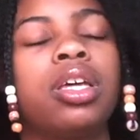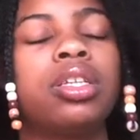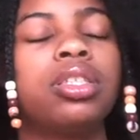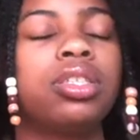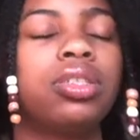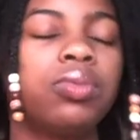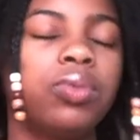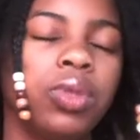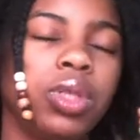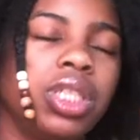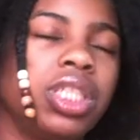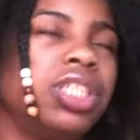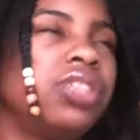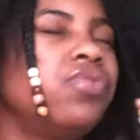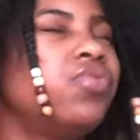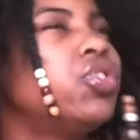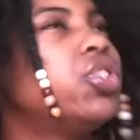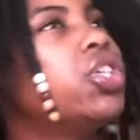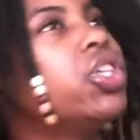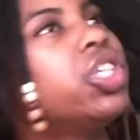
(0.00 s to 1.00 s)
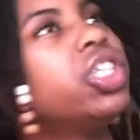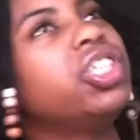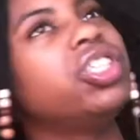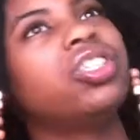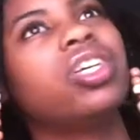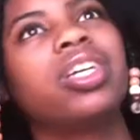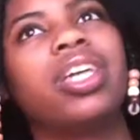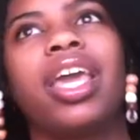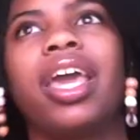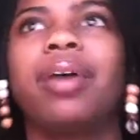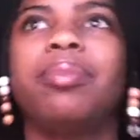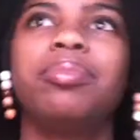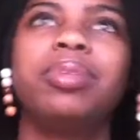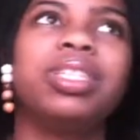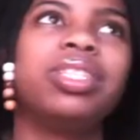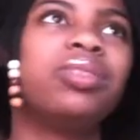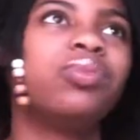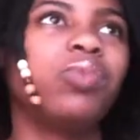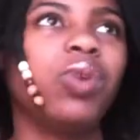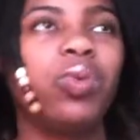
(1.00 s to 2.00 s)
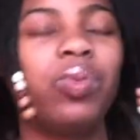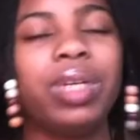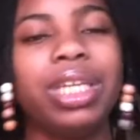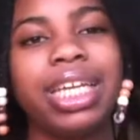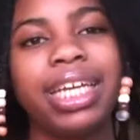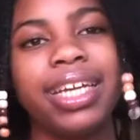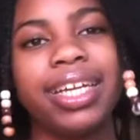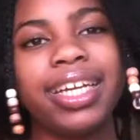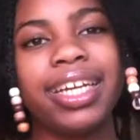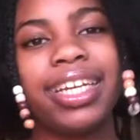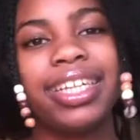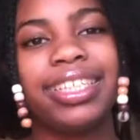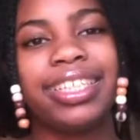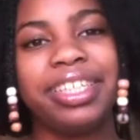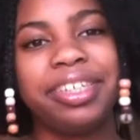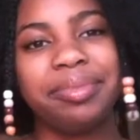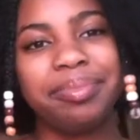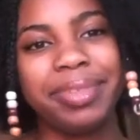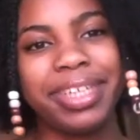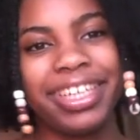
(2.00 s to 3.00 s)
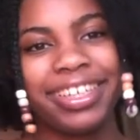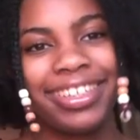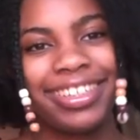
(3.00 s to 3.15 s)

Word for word: sororities and fraternities on campus. Well, we didn't until me.